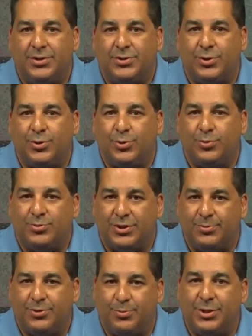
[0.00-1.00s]
to
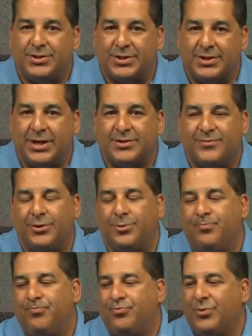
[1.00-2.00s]
be successful.